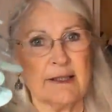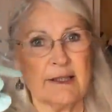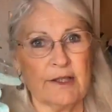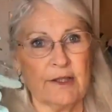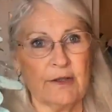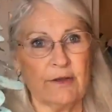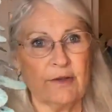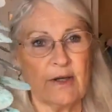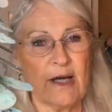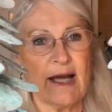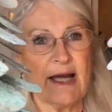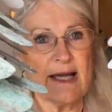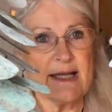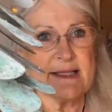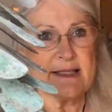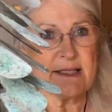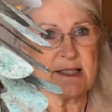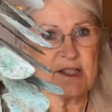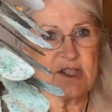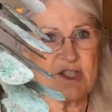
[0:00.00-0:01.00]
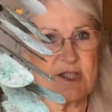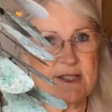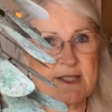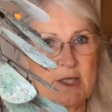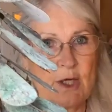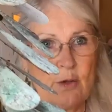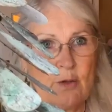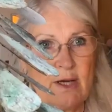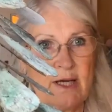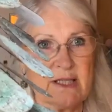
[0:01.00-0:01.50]
that you guys can just
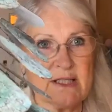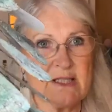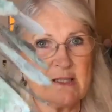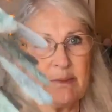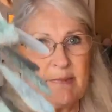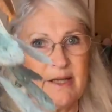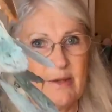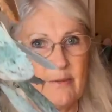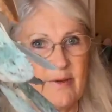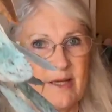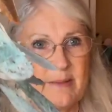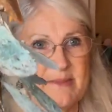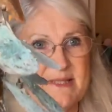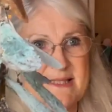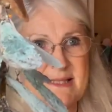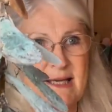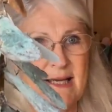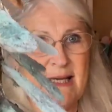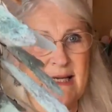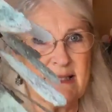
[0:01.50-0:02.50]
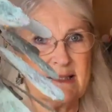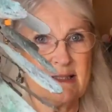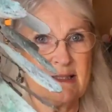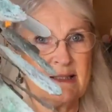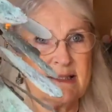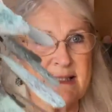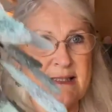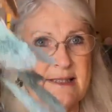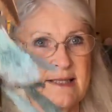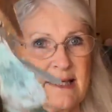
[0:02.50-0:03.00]
go onto my website
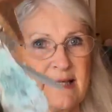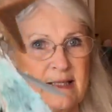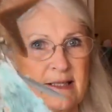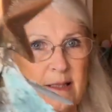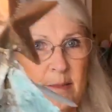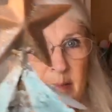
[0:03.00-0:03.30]
and sign